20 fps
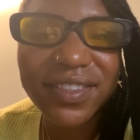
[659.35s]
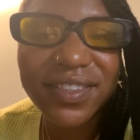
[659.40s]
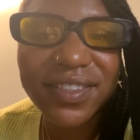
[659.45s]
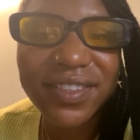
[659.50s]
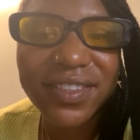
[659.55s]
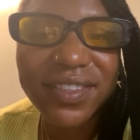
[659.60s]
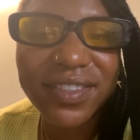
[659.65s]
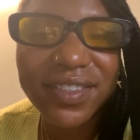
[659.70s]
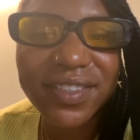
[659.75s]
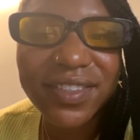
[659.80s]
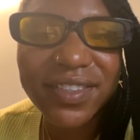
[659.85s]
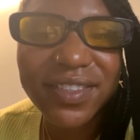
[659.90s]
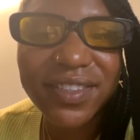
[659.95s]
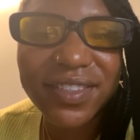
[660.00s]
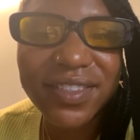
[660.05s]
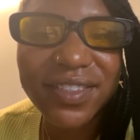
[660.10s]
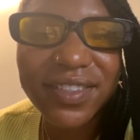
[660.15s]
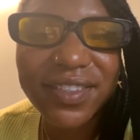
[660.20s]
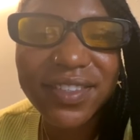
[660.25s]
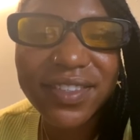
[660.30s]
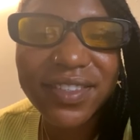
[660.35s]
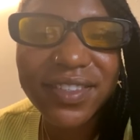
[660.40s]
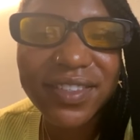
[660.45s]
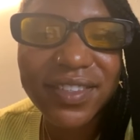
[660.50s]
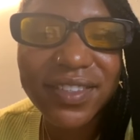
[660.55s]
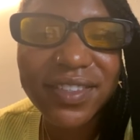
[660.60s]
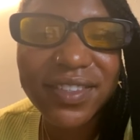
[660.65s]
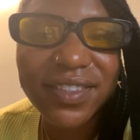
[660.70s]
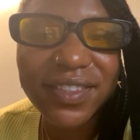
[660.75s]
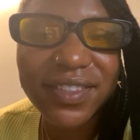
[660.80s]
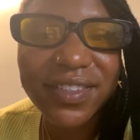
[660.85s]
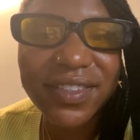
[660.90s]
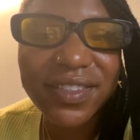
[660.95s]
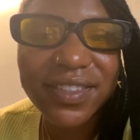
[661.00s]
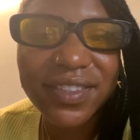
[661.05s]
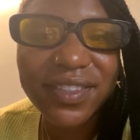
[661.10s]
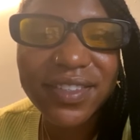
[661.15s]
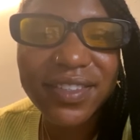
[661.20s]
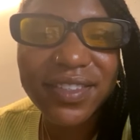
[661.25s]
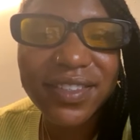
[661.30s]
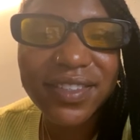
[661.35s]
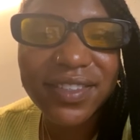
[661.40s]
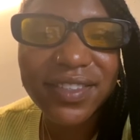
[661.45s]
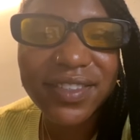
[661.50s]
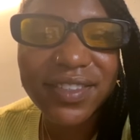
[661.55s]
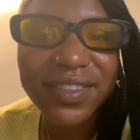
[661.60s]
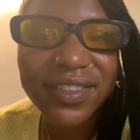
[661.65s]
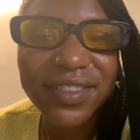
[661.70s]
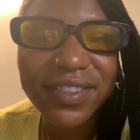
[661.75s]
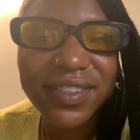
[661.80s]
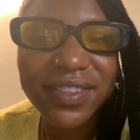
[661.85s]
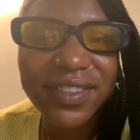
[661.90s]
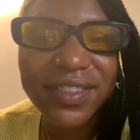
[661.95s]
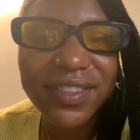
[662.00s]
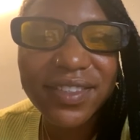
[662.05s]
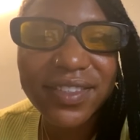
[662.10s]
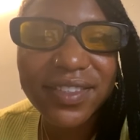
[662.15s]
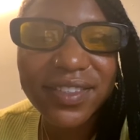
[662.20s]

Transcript: (not speaking)